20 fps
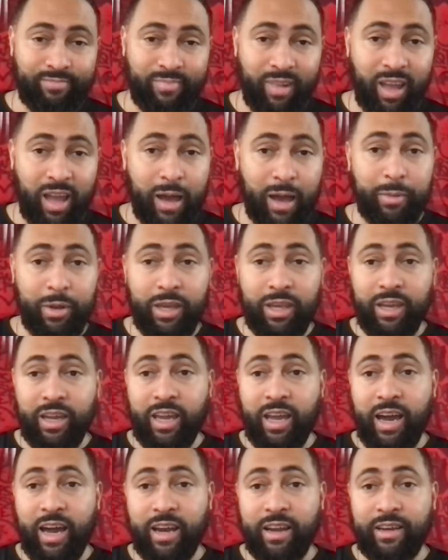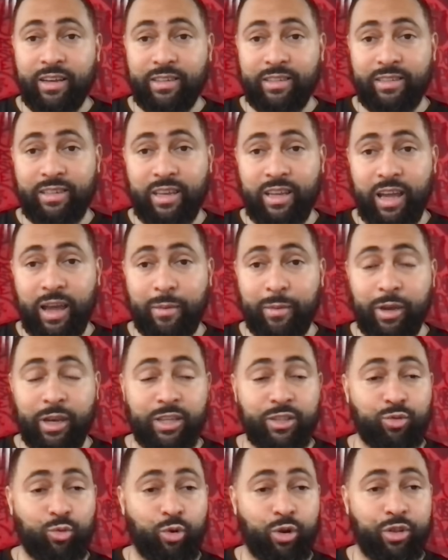I mean,
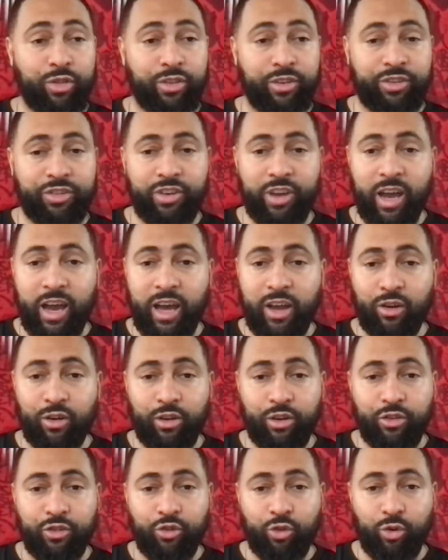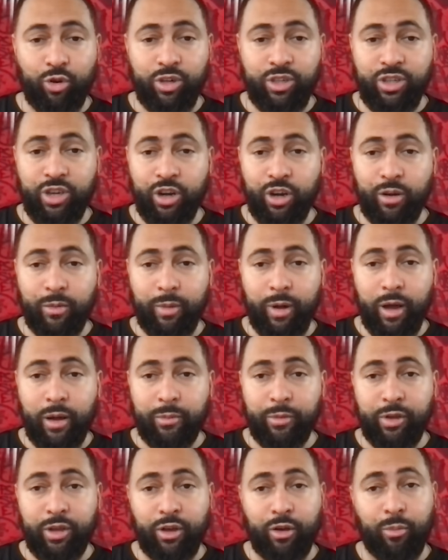it's worth a shot on a short-term
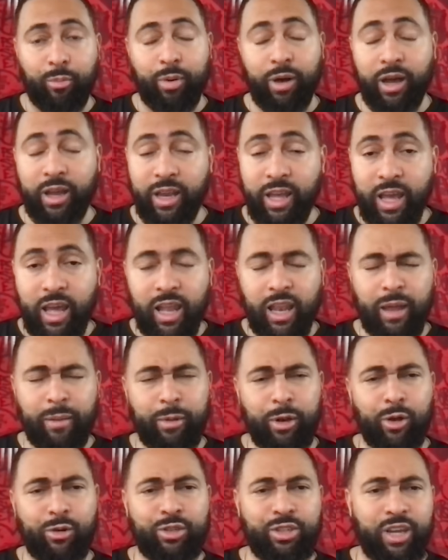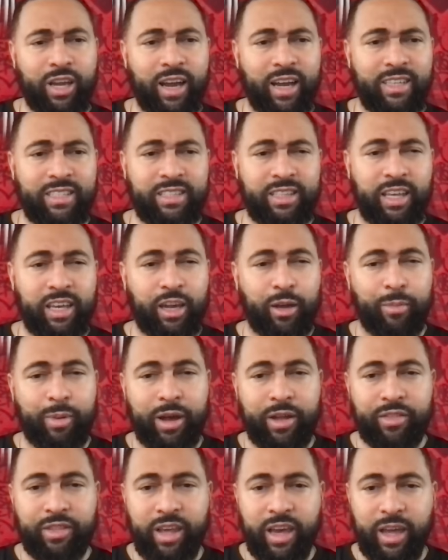deal. But let me know what you guys think
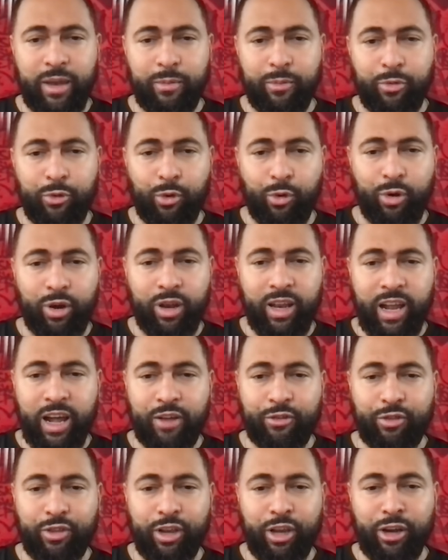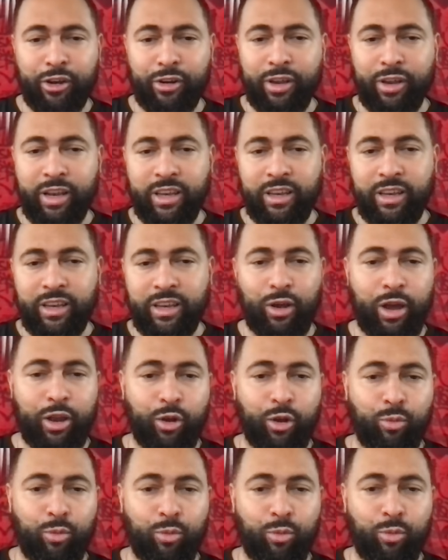about that. I'm throwing it out there, and, I
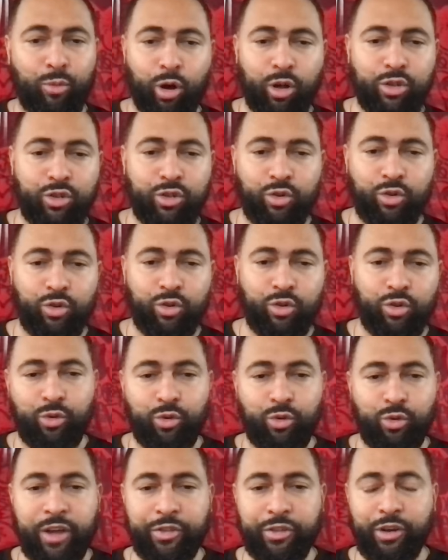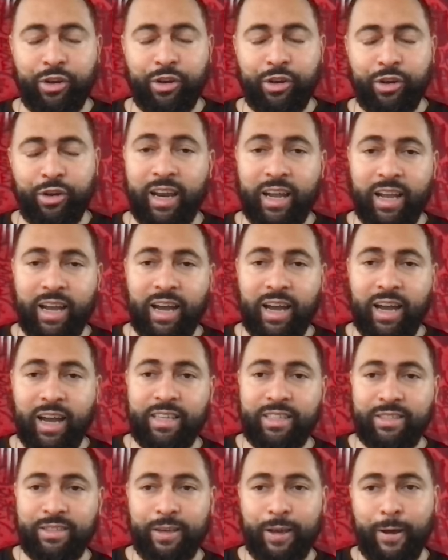know Paul George threw it out there. A lot of
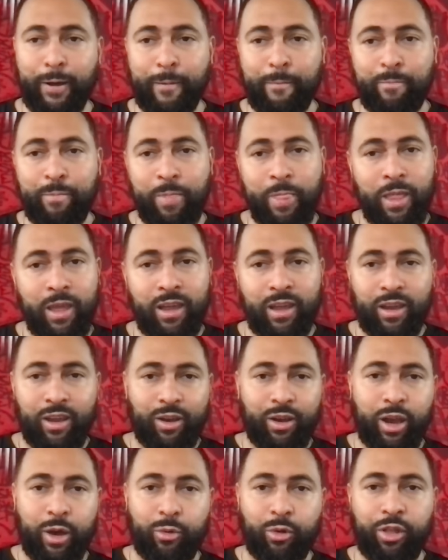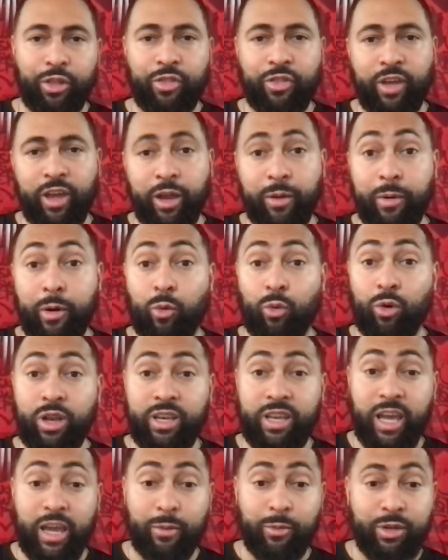guys not really thinking about what
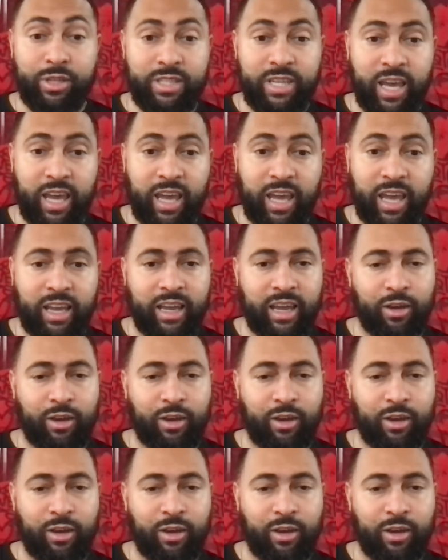Dame would take.